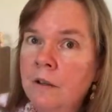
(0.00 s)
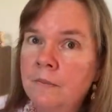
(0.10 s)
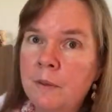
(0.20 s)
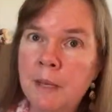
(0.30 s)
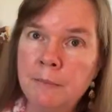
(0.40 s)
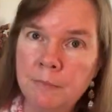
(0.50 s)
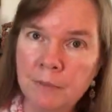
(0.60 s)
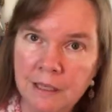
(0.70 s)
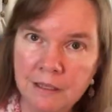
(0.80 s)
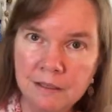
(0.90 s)
on the baby
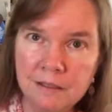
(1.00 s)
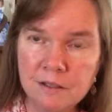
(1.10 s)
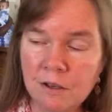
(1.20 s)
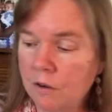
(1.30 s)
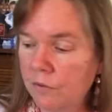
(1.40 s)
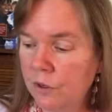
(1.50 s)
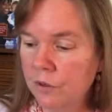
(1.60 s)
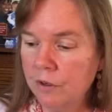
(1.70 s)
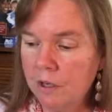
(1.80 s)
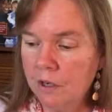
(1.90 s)
blankets. So if
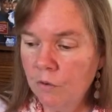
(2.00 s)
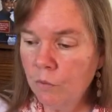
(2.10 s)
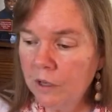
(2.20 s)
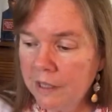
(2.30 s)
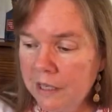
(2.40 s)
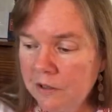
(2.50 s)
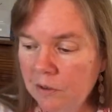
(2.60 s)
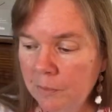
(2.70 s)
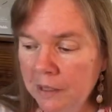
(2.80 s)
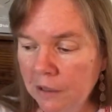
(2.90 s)
you're really
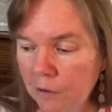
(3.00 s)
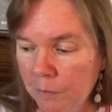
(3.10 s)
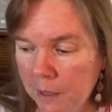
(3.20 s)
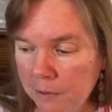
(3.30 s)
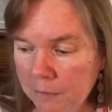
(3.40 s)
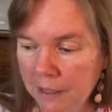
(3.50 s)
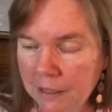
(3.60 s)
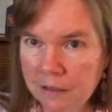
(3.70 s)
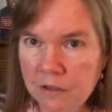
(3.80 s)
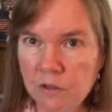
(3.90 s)
into beginner baby
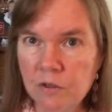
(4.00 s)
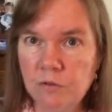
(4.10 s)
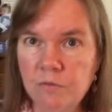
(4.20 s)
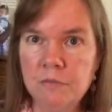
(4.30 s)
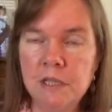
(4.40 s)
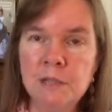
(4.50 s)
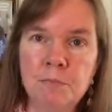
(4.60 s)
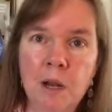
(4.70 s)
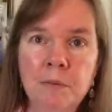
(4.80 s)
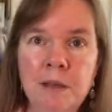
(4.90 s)
blankets,
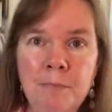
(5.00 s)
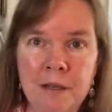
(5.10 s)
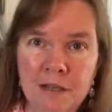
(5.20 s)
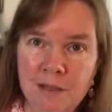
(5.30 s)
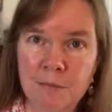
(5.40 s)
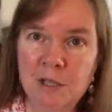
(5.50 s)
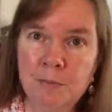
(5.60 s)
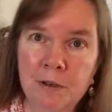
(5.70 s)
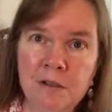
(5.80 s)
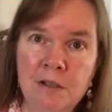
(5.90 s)
it's probably it's a
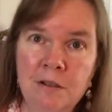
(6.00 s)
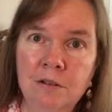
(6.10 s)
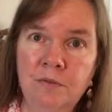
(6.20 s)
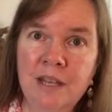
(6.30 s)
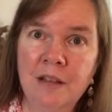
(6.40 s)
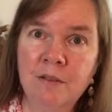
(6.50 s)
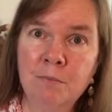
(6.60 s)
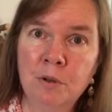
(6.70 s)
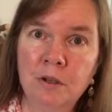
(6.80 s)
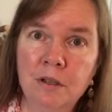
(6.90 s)
much better deal if you get
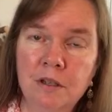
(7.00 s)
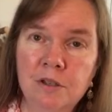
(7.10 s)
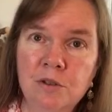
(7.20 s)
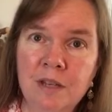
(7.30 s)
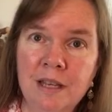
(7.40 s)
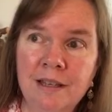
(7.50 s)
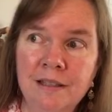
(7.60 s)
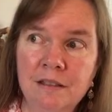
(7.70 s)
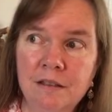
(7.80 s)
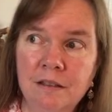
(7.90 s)
the book, because you'll
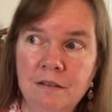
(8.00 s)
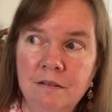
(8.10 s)
get